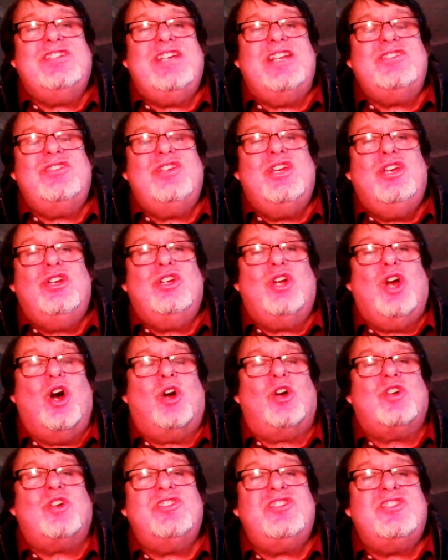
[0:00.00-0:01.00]
as
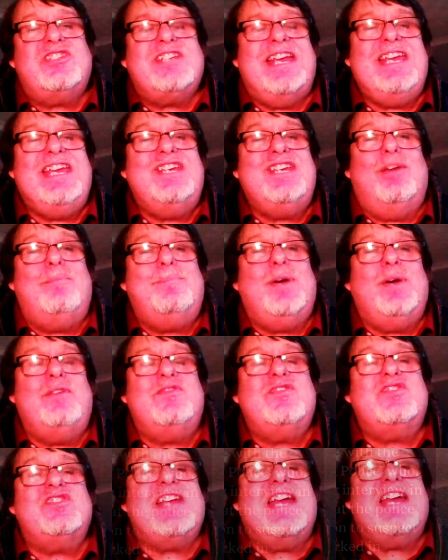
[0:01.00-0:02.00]
Cox and Sager
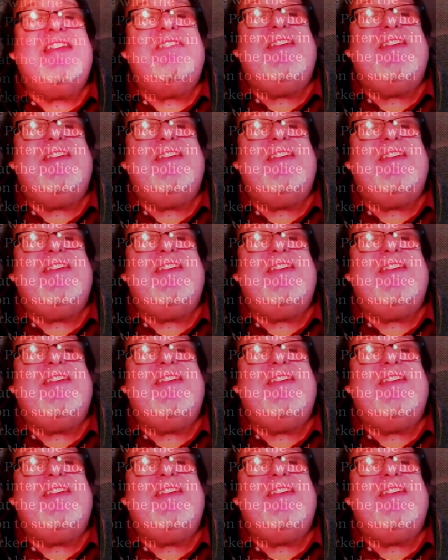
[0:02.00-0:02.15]
both say